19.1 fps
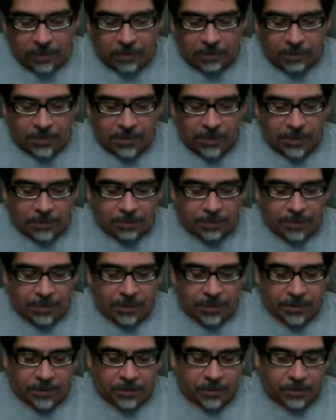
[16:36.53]

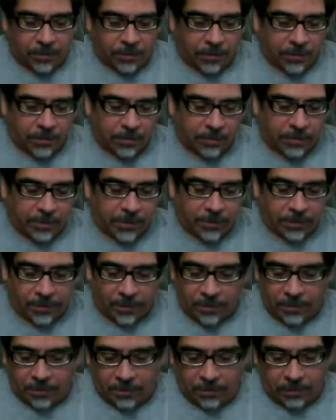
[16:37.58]
manipulate the soil a little bit,
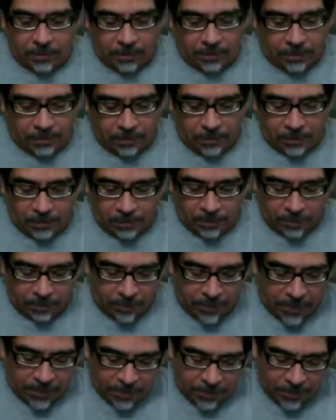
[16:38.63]

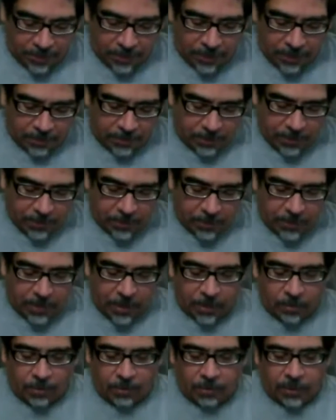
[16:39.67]
mash it around, and
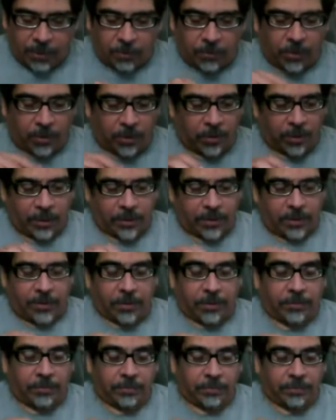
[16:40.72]
that one will get watered like the
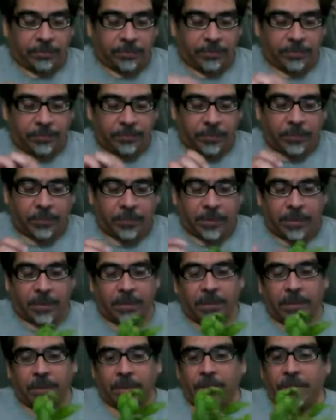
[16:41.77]
other.
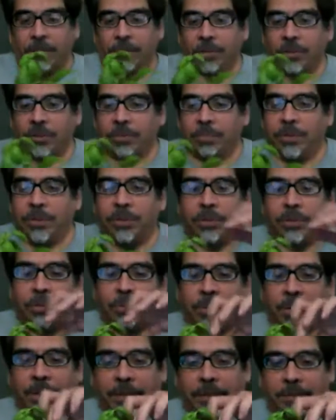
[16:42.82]
And so this will be 2
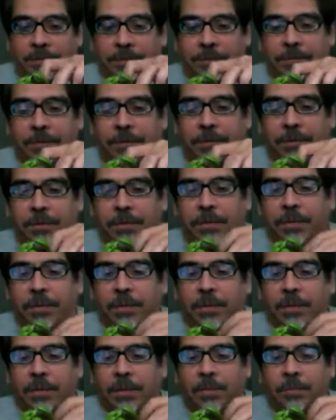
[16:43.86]
plants,
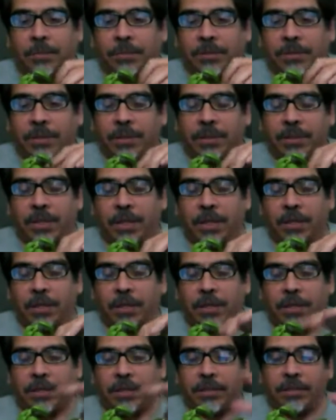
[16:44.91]
in which case I could
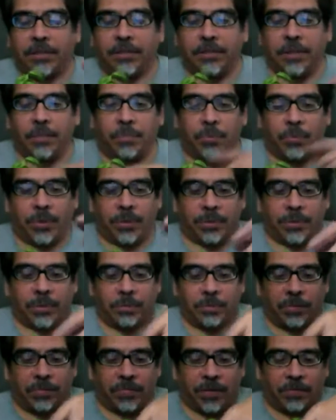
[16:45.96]
actually separate
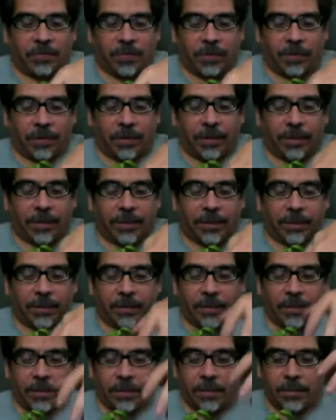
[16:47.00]
them if I felt like it.
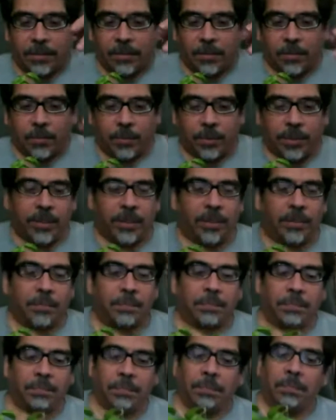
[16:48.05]
When they get
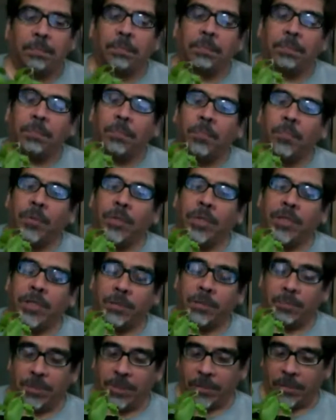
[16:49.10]

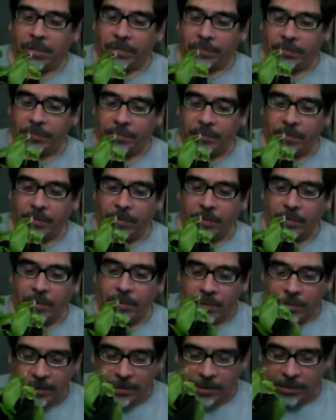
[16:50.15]
big enough,
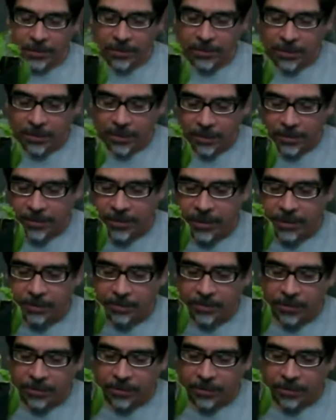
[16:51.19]
then I decide it's time